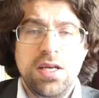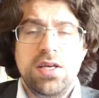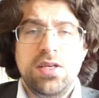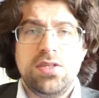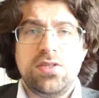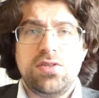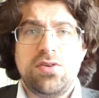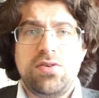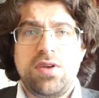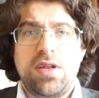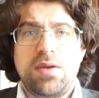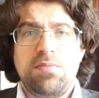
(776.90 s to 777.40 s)

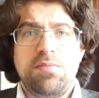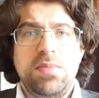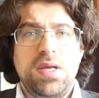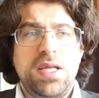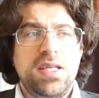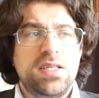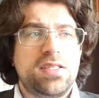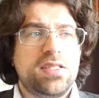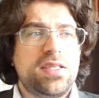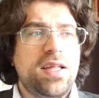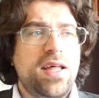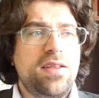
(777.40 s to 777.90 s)
So that
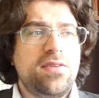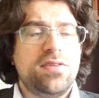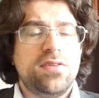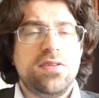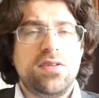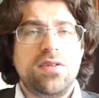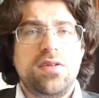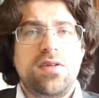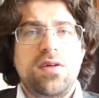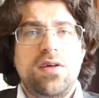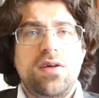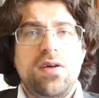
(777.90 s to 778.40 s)
means
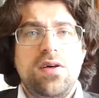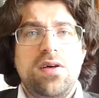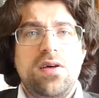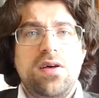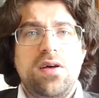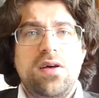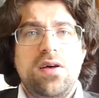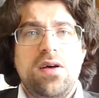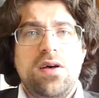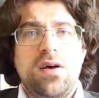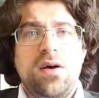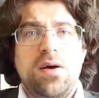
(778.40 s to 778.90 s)
that
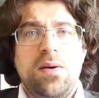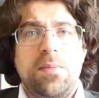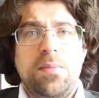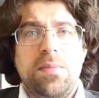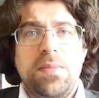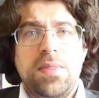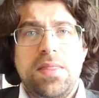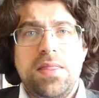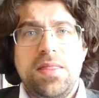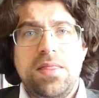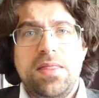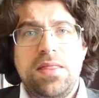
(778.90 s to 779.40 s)

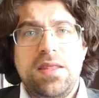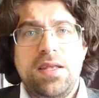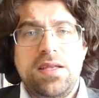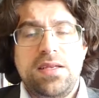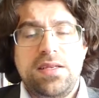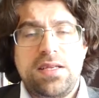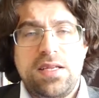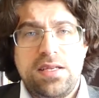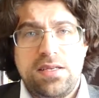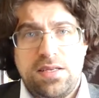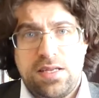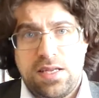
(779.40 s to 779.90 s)

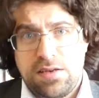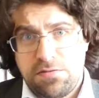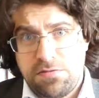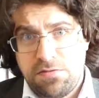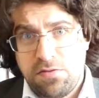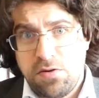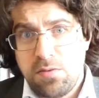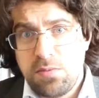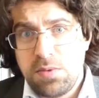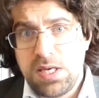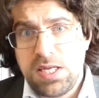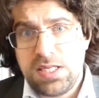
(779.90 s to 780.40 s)
that
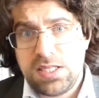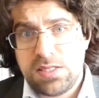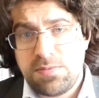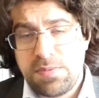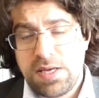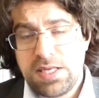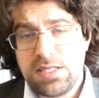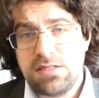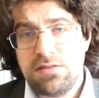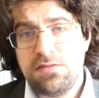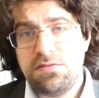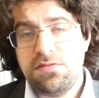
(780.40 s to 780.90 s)
formally
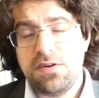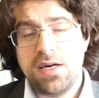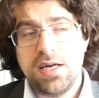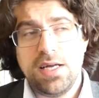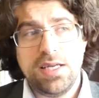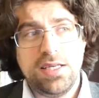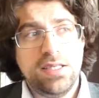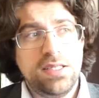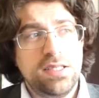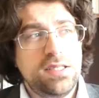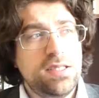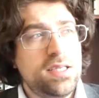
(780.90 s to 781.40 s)

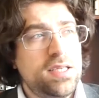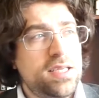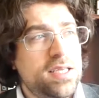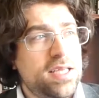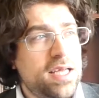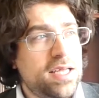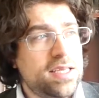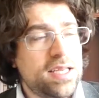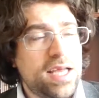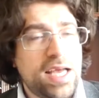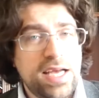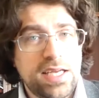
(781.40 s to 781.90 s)
specifies
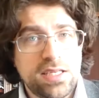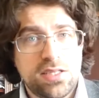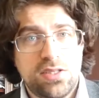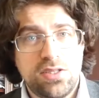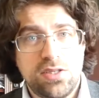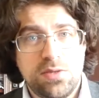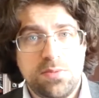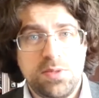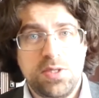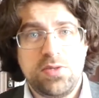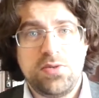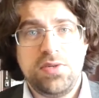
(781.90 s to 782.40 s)
that has
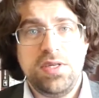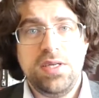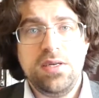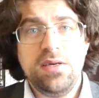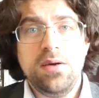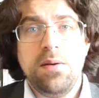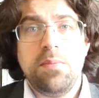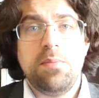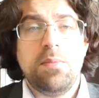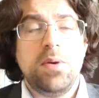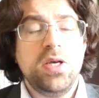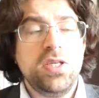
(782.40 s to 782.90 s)
geometry
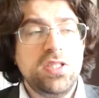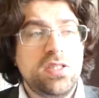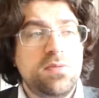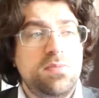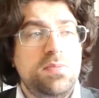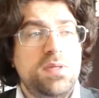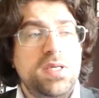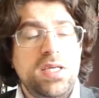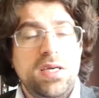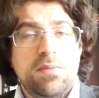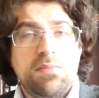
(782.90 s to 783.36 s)
must be